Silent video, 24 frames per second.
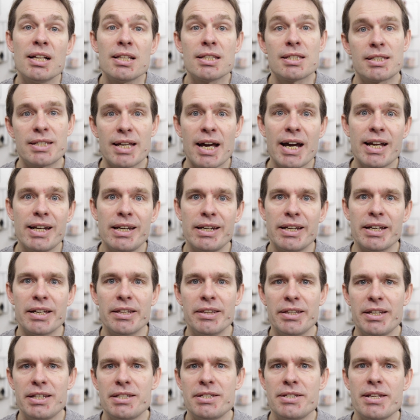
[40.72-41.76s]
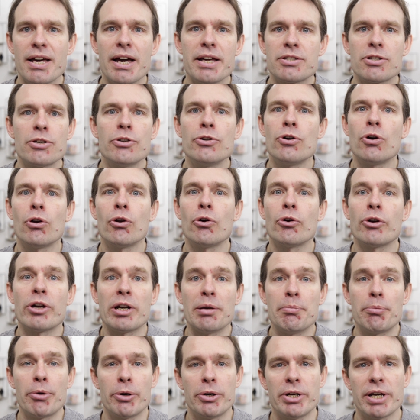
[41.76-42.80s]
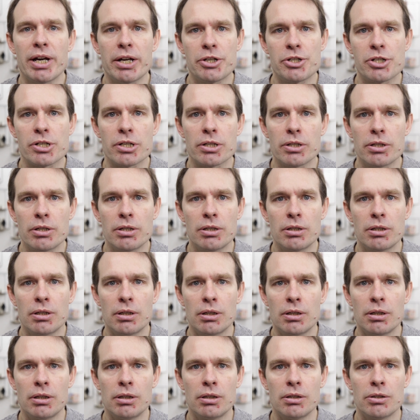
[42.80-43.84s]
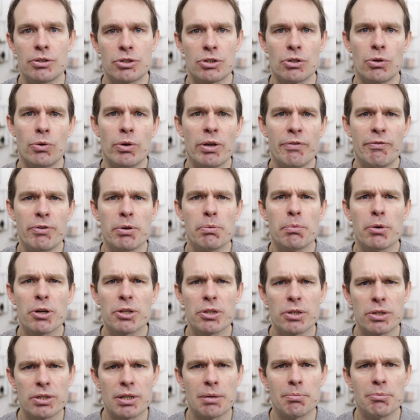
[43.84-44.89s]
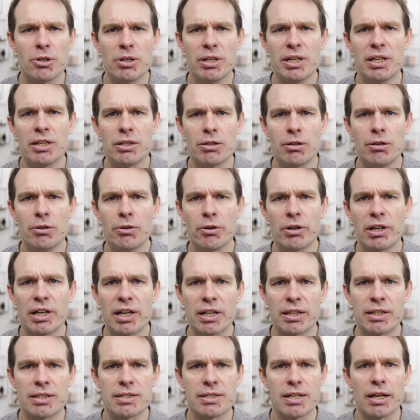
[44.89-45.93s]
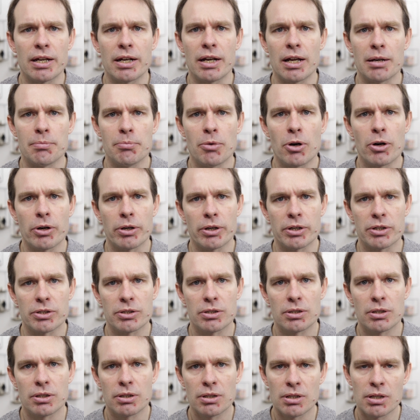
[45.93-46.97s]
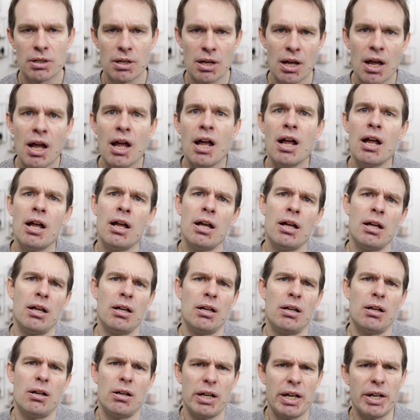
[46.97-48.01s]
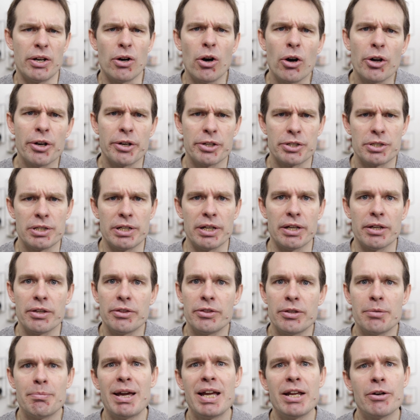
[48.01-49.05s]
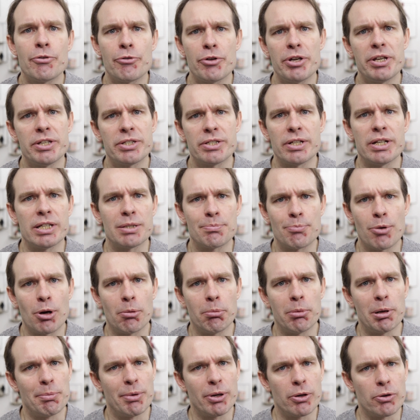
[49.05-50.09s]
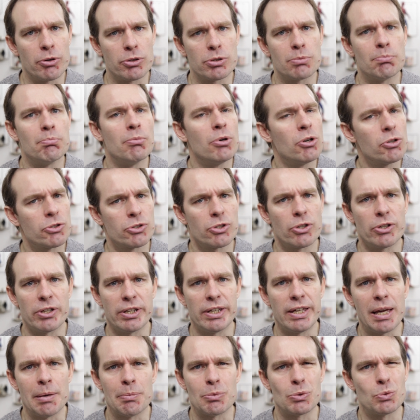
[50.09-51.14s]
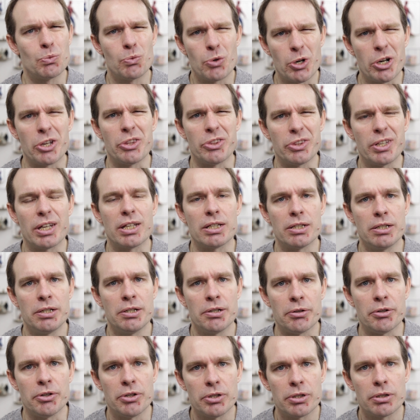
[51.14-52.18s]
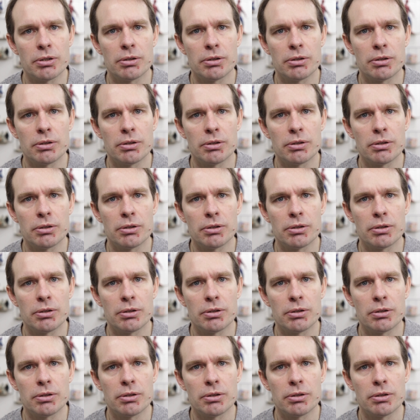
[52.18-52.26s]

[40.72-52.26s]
Sadly, these dice are no longer in production, so if you want them you need to look at the second-hand market. And honestly, the main reason is probably because most of the games weren't that good.